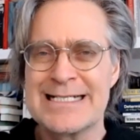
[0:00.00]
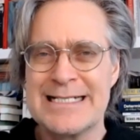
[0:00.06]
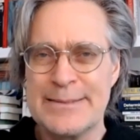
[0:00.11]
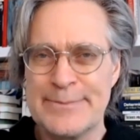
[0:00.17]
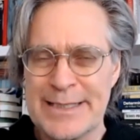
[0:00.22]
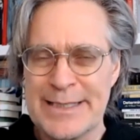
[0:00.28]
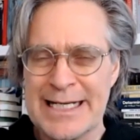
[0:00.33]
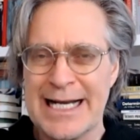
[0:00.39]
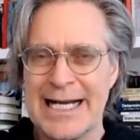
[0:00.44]

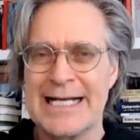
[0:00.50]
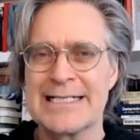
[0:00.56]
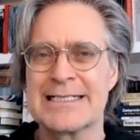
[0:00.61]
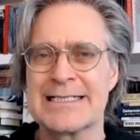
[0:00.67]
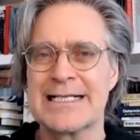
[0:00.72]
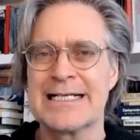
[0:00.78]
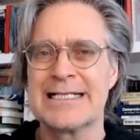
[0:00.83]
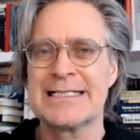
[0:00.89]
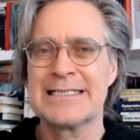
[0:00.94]

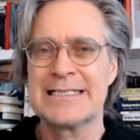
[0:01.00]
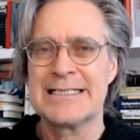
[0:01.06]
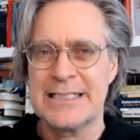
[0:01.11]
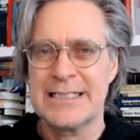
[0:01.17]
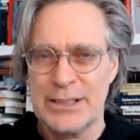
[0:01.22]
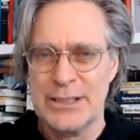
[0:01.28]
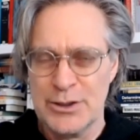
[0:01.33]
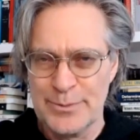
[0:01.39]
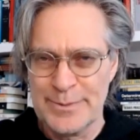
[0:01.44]
demonize and
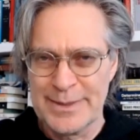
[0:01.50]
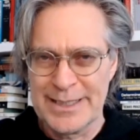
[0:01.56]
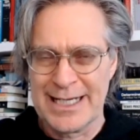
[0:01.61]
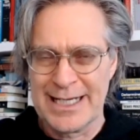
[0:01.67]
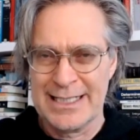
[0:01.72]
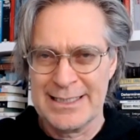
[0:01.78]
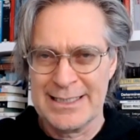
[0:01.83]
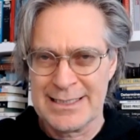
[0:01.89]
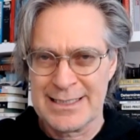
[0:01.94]

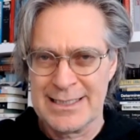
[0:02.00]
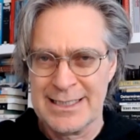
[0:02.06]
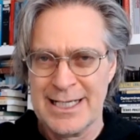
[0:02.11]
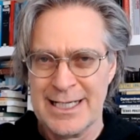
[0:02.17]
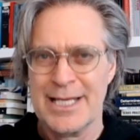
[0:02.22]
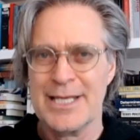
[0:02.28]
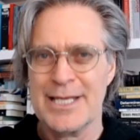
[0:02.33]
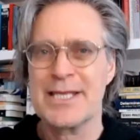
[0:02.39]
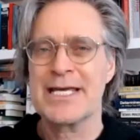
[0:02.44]
dehumanize
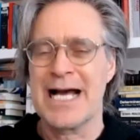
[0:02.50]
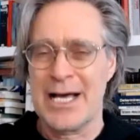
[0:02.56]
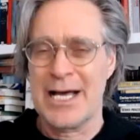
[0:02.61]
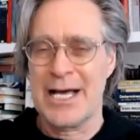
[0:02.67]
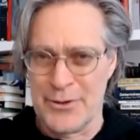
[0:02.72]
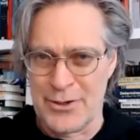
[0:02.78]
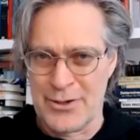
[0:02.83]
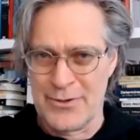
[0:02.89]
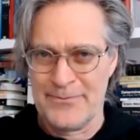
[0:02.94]
the
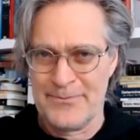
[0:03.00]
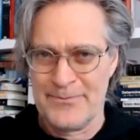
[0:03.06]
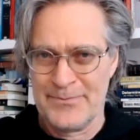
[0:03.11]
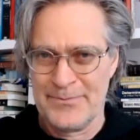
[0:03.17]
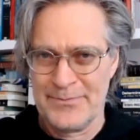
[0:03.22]
other.